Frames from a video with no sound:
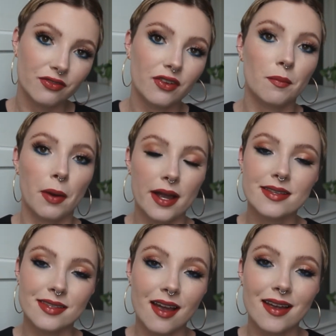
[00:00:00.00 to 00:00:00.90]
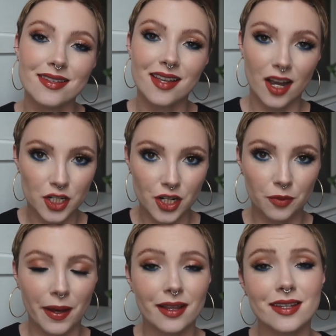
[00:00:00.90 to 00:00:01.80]
bite-size eyeshadow
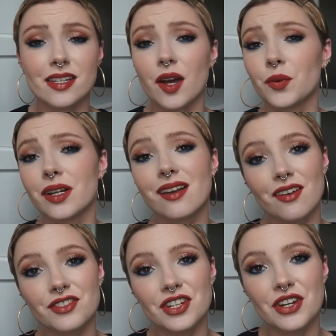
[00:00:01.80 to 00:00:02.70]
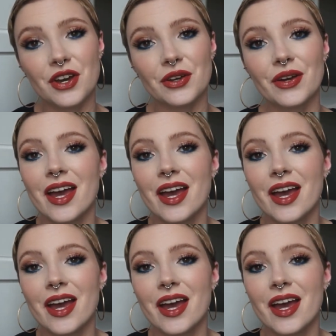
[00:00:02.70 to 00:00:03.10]
palettes, I would love to know.